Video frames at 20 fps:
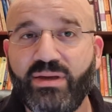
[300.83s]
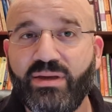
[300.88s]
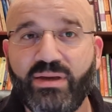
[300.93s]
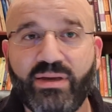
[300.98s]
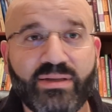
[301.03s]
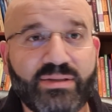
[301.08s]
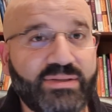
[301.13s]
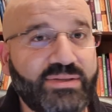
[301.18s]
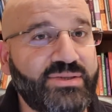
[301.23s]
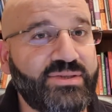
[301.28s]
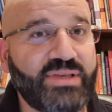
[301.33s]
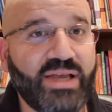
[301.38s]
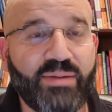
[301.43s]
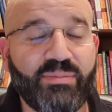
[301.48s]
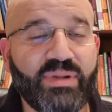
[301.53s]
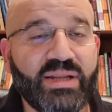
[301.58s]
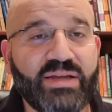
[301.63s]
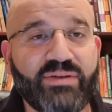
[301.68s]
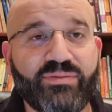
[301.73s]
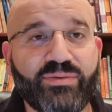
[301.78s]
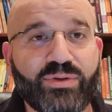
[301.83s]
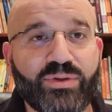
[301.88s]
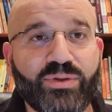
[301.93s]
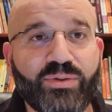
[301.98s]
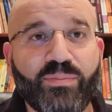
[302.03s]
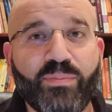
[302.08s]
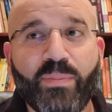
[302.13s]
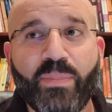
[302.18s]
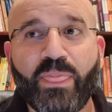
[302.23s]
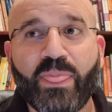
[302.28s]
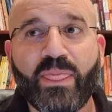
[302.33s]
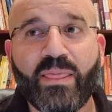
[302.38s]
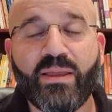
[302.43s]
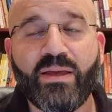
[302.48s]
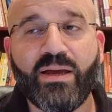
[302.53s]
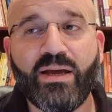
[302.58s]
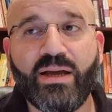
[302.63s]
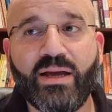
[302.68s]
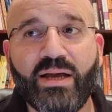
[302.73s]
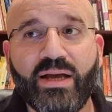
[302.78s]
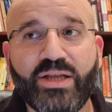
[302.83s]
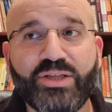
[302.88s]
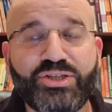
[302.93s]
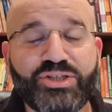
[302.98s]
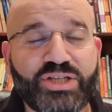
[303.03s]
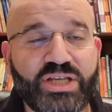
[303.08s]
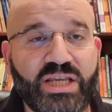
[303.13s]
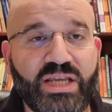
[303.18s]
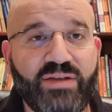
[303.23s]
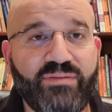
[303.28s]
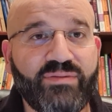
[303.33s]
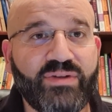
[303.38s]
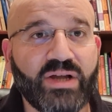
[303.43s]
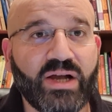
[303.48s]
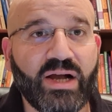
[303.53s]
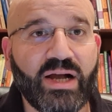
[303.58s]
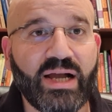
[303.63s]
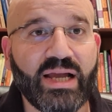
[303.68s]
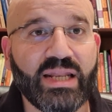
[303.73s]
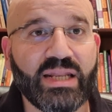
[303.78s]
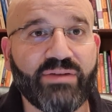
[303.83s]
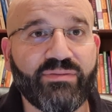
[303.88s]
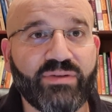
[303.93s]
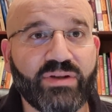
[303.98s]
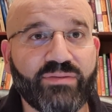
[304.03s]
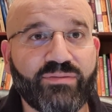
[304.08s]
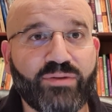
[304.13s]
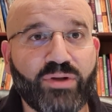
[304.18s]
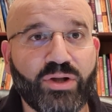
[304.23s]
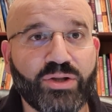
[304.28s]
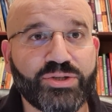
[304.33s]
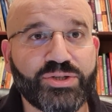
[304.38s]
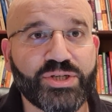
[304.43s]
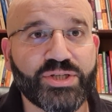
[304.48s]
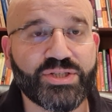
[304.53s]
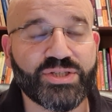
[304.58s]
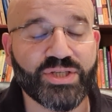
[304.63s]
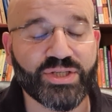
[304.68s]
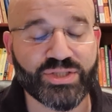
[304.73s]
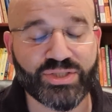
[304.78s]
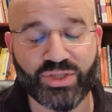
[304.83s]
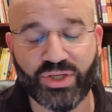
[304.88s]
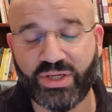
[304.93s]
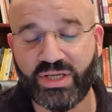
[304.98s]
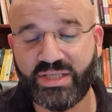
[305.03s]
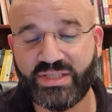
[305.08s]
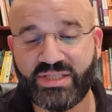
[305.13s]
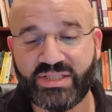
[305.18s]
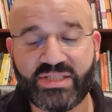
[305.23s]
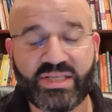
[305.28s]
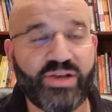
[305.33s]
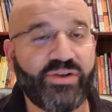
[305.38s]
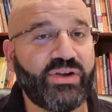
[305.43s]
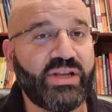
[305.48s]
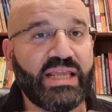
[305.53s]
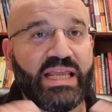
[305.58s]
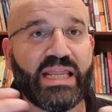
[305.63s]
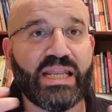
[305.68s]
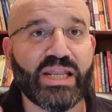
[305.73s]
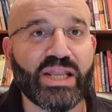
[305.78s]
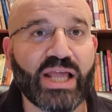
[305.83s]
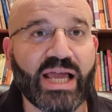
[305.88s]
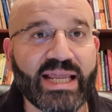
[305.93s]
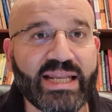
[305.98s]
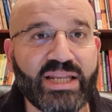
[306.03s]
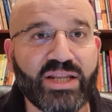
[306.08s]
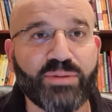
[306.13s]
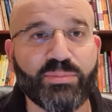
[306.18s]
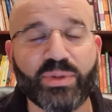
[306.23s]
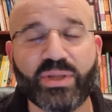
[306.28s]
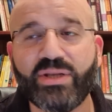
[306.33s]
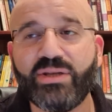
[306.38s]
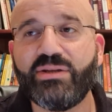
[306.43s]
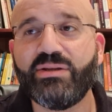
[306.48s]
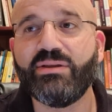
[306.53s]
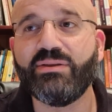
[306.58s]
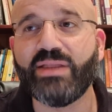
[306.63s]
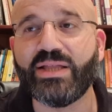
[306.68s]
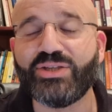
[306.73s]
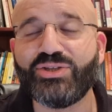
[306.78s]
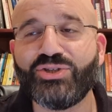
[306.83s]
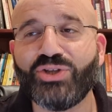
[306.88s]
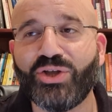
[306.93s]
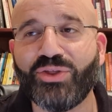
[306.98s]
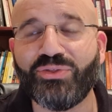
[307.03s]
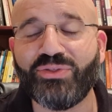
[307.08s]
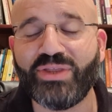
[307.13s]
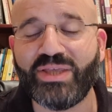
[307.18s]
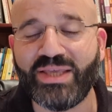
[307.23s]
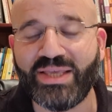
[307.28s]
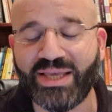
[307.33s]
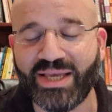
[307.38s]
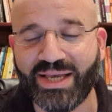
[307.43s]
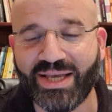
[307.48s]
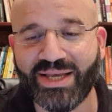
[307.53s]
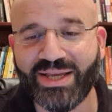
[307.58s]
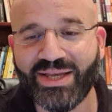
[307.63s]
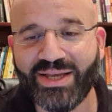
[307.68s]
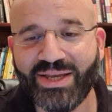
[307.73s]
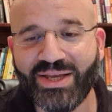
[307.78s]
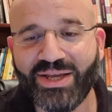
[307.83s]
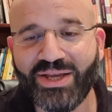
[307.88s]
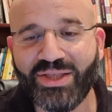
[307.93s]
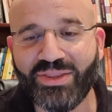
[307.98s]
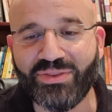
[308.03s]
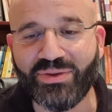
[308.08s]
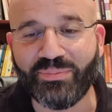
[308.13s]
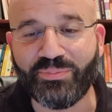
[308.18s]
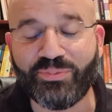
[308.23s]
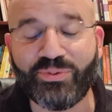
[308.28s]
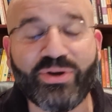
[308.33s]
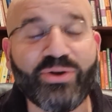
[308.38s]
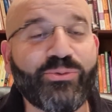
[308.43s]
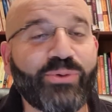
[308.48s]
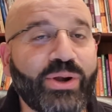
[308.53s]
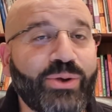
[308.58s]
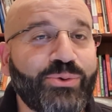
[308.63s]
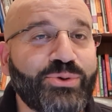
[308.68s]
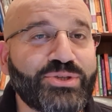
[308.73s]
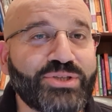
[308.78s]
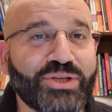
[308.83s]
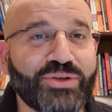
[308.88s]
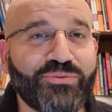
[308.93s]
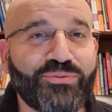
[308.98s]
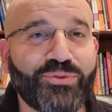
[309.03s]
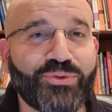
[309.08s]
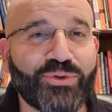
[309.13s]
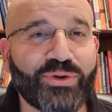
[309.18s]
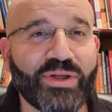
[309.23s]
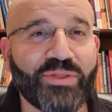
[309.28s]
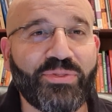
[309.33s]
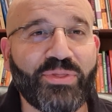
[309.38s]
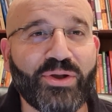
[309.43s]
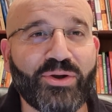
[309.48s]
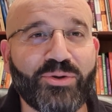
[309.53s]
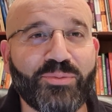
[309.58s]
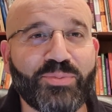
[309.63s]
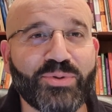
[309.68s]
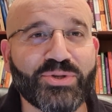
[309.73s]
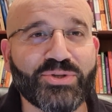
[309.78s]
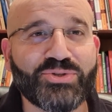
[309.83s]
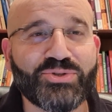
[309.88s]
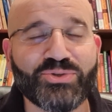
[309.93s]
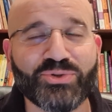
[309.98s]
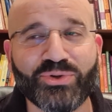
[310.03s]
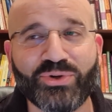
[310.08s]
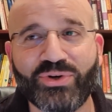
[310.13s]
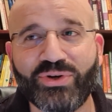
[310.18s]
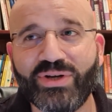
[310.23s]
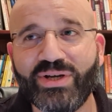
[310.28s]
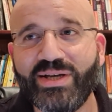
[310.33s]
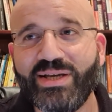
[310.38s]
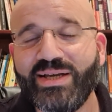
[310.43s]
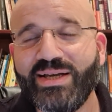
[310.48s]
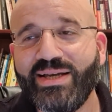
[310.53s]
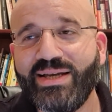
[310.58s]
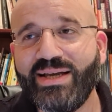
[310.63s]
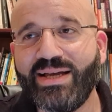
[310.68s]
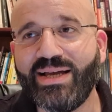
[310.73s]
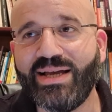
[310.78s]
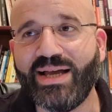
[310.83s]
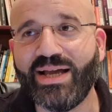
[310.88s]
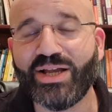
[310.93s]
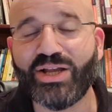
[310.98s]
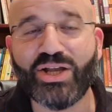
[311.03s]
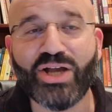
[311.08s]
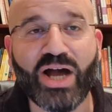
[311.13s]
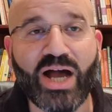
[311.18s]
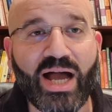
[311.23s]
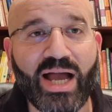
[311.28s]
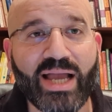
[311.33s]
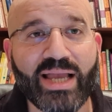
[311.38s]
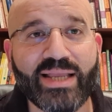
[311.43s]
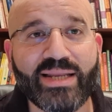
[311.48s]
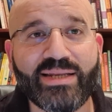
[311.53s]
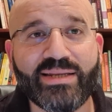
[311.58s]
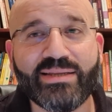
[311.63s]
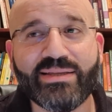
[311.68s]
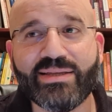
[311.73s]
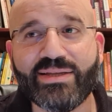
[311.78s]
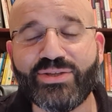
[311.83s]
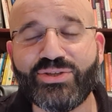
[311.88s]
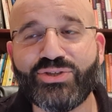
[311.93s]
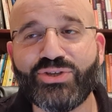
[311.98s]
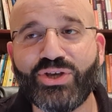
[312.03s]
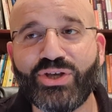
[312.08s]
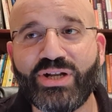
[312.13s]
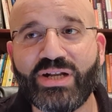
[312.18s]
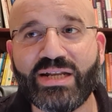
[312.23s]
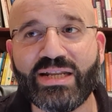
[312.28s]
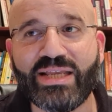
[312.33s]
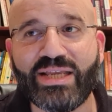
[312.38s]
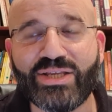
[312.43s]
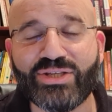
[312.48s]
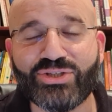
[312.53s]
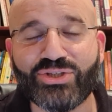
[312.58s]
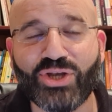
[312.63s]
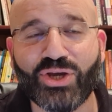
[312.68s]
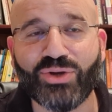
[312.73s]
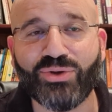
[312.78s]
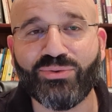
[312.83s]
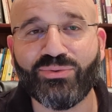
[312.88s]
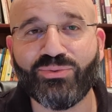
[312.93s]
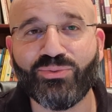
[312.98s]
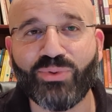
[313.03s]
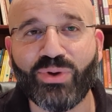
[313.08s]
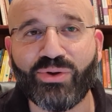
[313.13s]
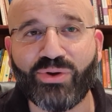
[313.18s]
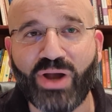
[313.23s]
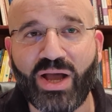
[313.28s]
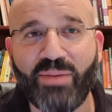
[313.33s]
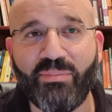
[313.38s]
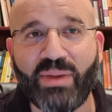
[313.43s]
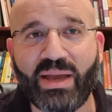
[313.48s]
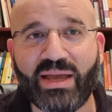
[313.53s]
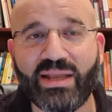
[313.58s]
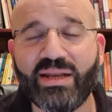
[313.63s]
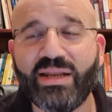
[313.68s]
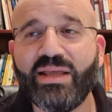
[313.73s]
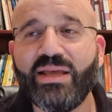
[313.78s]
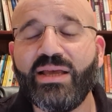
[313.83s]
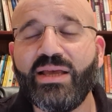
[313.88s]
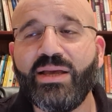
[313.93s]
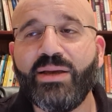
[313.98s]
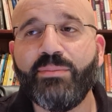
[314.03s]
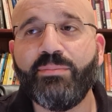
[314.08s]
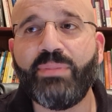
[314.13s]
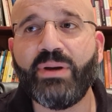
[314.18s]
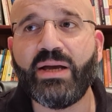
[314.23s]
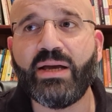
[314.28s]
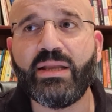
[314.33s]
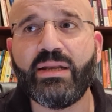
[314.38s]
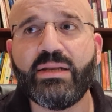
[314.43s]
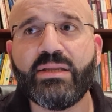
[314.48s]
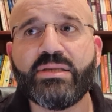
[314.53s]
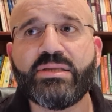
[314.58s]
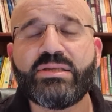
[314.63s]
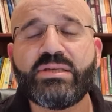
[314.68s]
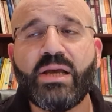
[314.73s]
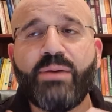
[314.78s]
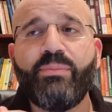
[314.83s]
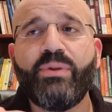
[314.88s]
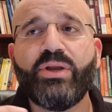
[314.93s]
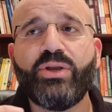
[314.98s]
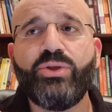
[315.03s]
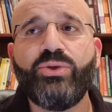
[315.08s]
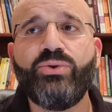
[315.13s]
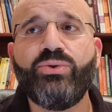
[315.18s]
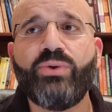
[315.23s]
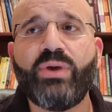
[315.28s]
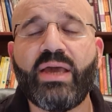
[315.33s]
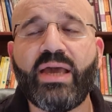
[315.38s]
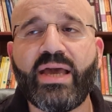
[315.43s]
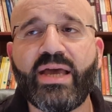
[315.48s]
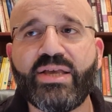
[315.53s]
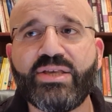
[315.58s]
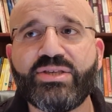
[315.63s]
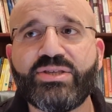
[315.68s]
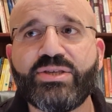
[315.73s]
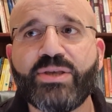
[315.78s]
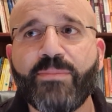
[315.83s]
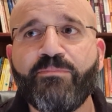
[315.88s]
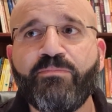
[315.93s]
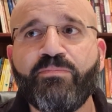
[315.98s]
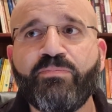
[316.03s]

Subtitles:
at some level, achieved a high level of consciousness. Not necessarily enlightenment. That's not the prerequisite for a therapist or a guide. It certainly is not where I'm at. But someone who has